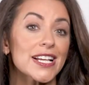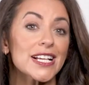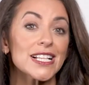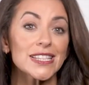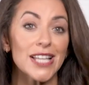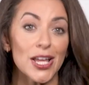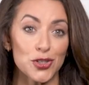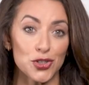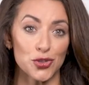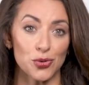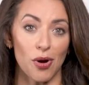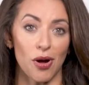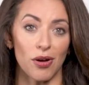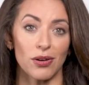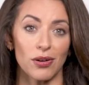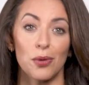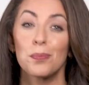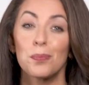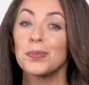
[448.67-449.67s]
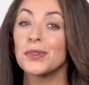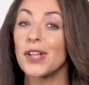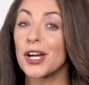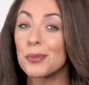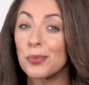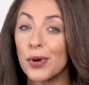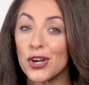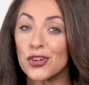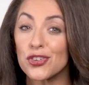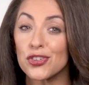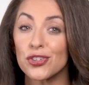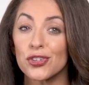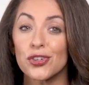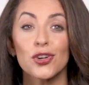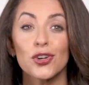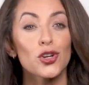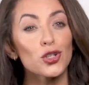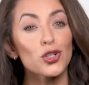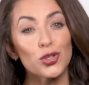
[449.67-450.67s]
cholesterol, blood pressure,
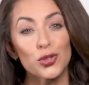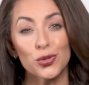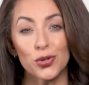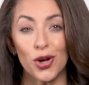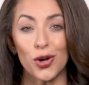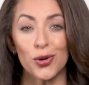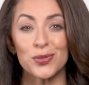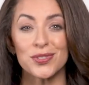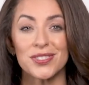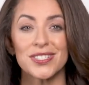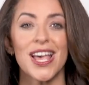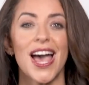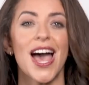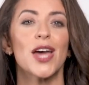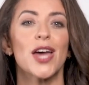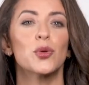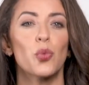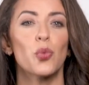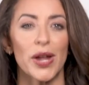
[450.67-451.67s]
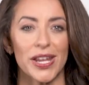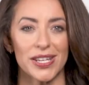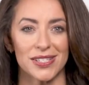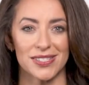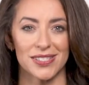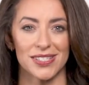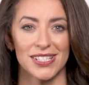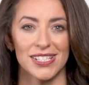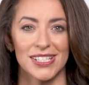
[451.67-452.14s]
glucose, and weight.